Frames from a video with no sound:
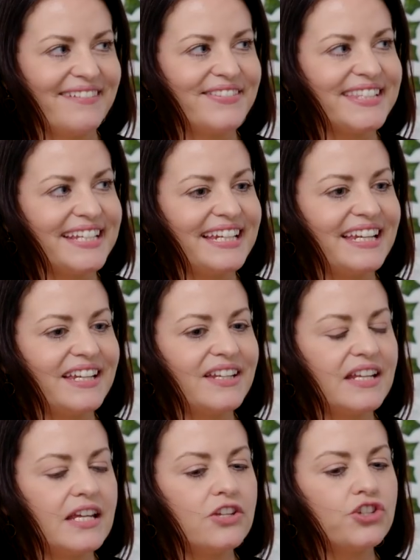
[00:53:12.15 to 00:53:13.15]
I've seen it.
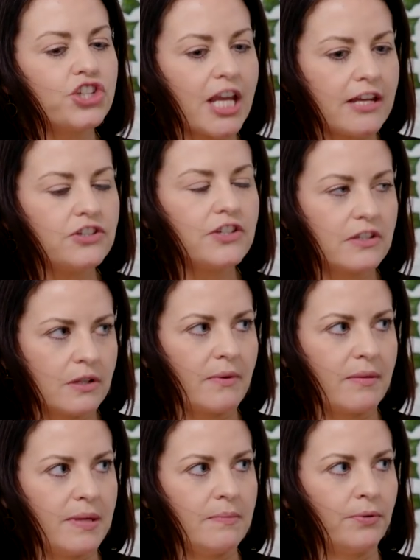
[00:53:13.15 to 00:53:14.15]
It changes the
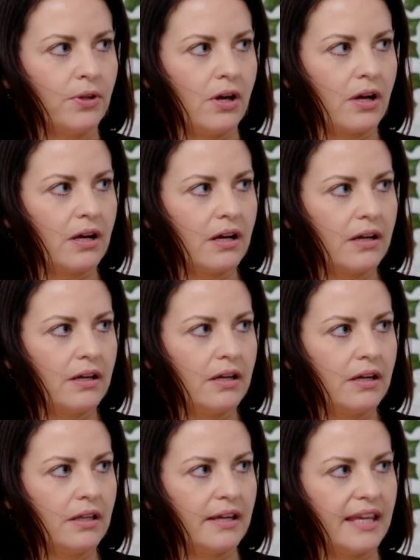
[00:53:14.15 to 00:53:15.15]
way people look.
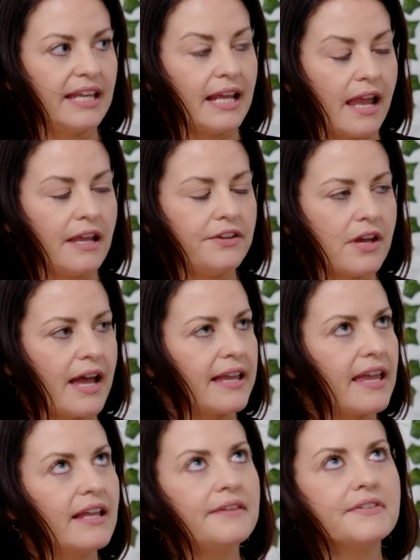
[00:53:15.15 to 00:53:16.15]
Like it, I
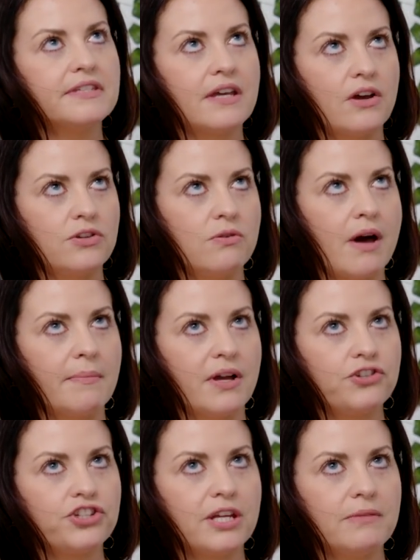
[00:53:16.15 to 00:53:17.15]
can't even tell you how
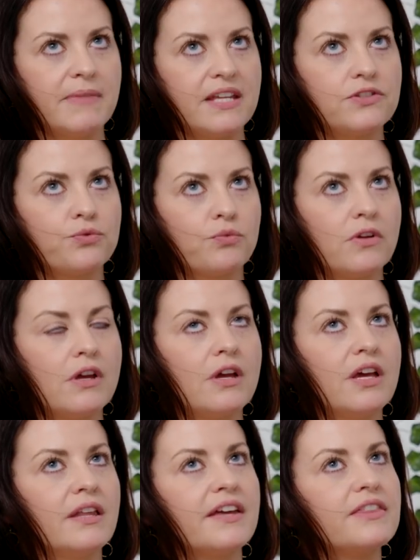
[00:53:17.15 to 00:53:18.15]
much it makes,
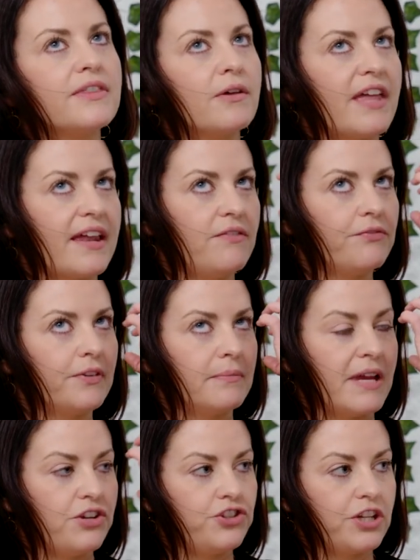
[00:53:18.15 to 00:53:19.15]
like the
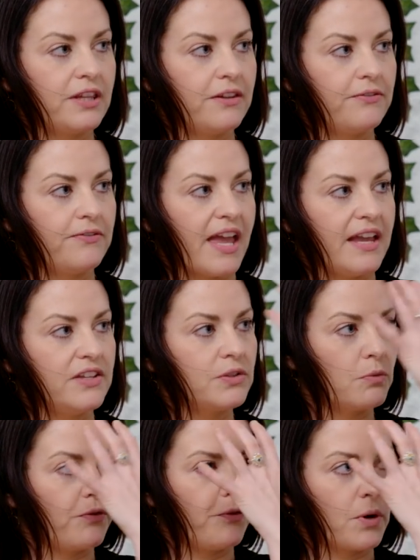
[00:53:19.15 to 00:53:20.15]
inflammation in the
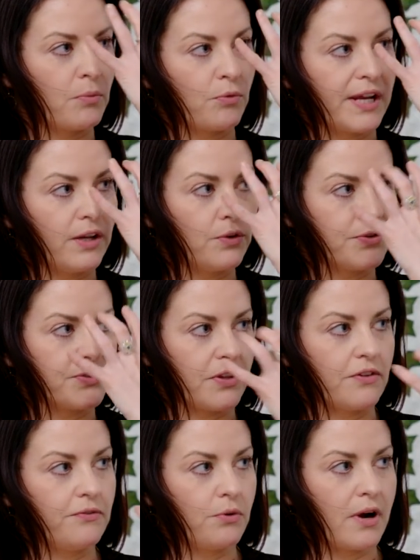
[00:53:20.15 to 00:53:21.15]
face will form wrinkles
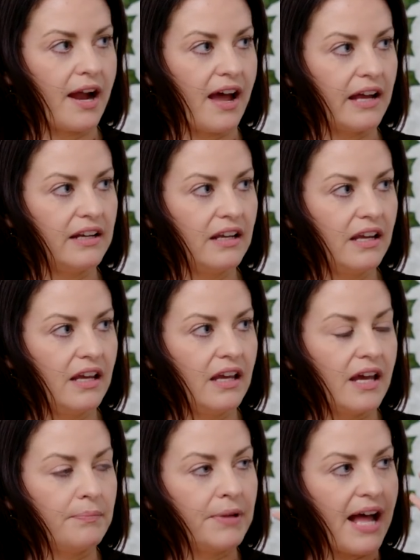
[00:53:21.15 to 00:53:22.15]
on the forehead,
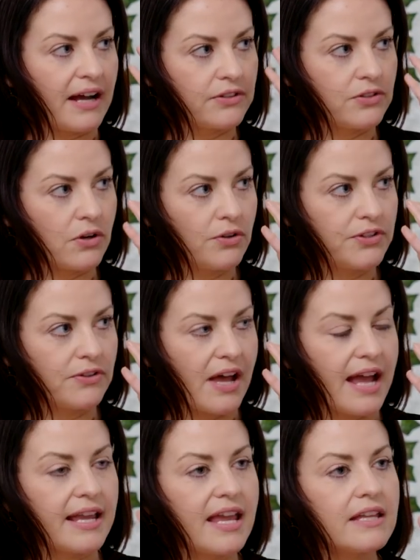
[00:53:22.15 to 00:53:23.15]
Whoa. black circles. And
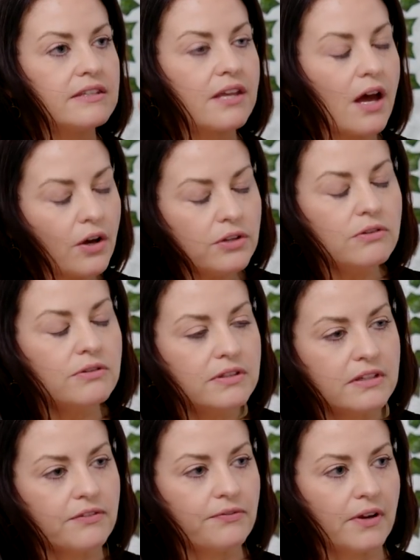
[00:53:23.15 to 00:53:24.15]
I can't tell you the
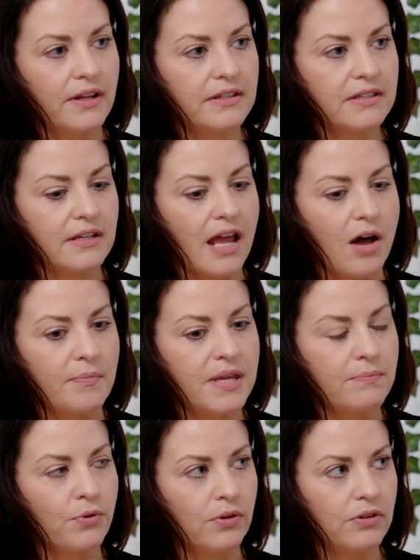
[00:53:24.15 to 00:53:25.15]
difference in how
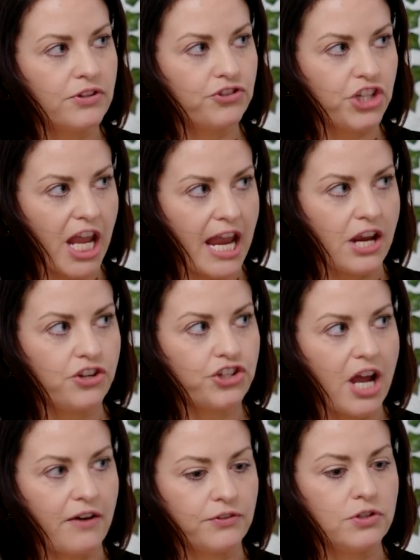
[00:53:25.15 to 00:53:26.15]
people change
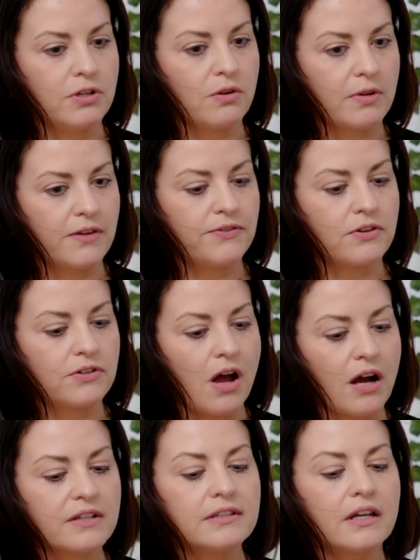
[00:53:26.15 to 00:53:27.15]
after you get rid of their
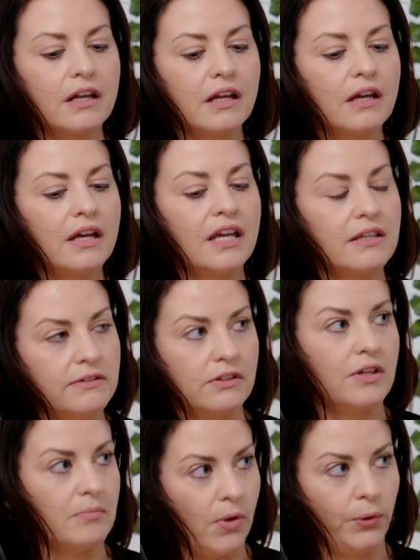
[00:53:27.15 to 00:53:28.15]
toxic,
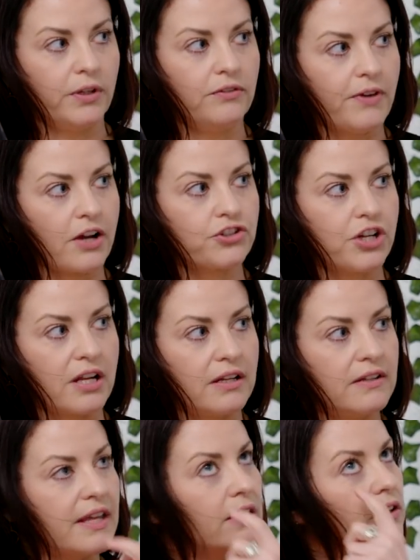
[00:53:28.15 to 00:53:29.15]
indolent mold
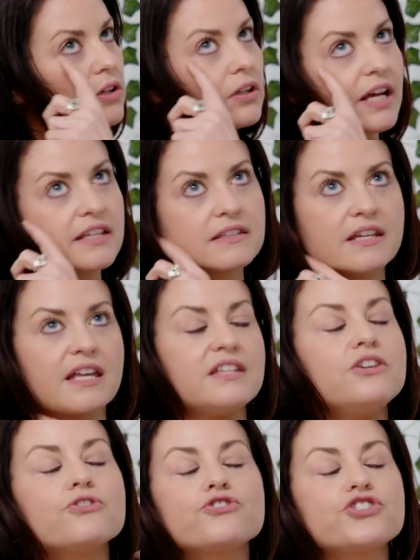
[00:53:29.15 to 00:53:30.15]
infection. They look like
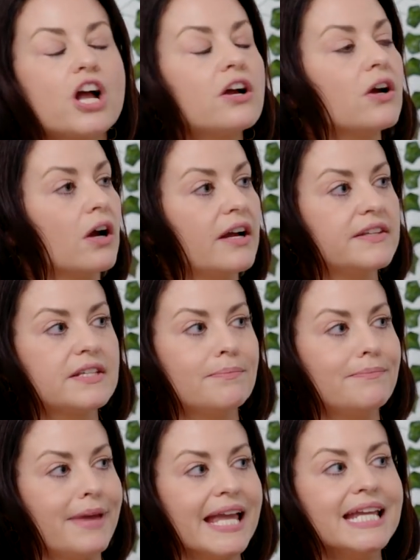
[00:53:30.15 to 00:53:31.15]
ten years younger. It's
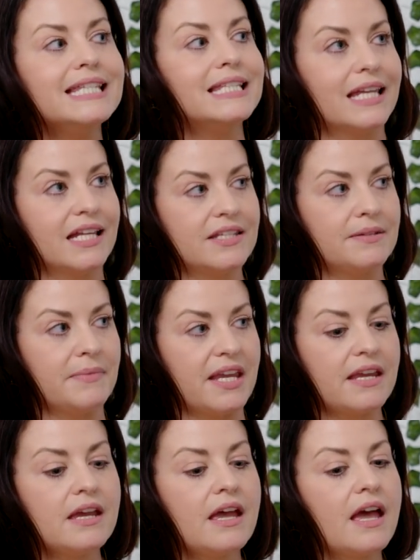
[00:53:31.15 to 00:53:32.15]
amazing to
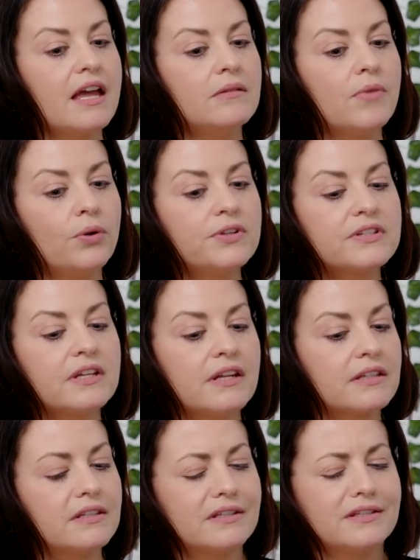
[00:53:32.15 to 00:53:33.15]
me. And mold is
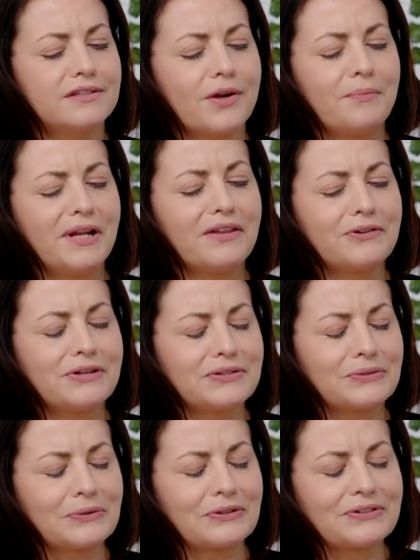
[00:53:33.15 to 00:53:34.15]
connected to so many other
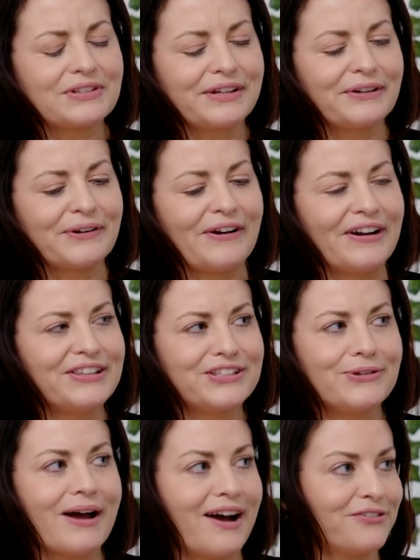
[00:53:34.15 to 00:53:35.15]
disorders later on,
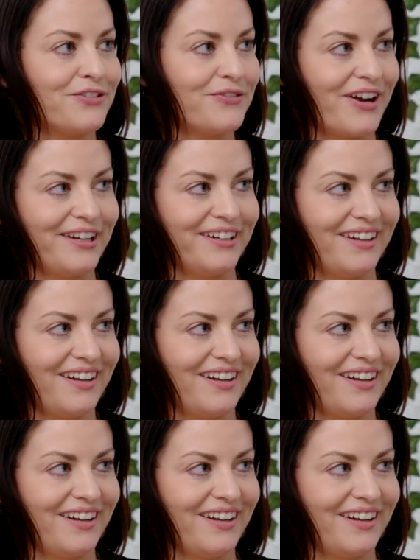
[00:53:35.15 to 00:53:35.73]
so you have to find